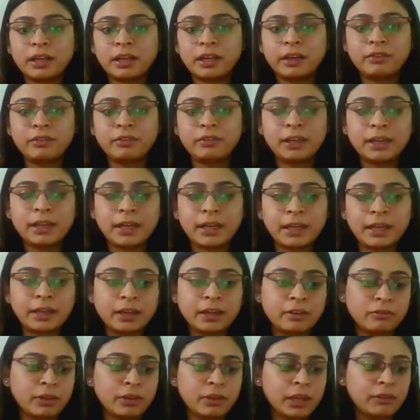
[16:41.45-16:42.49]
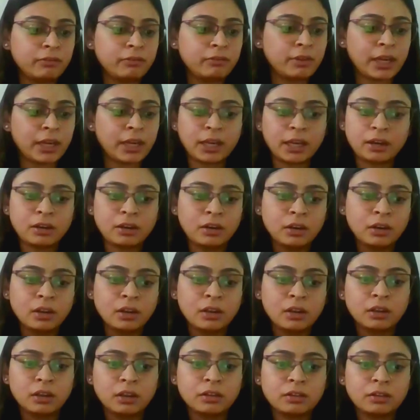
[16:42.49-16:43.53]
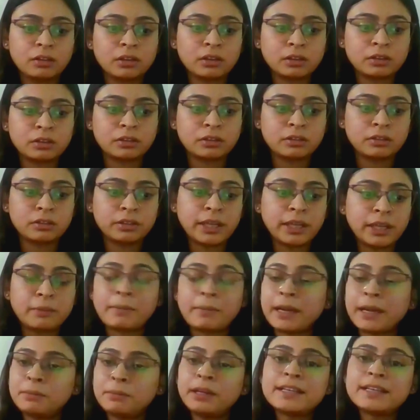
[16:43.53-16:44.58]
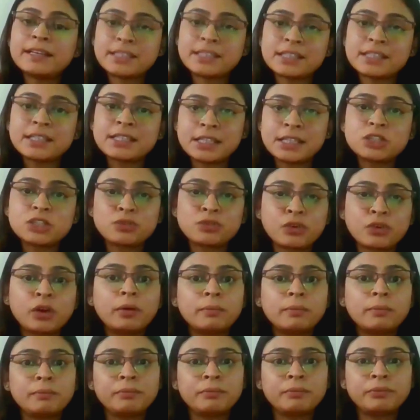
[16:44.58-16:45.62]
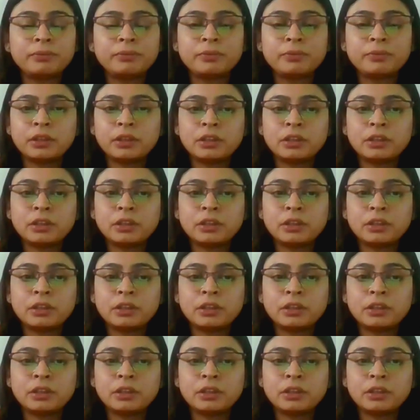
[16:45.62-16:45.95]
Even like where there might be resistance from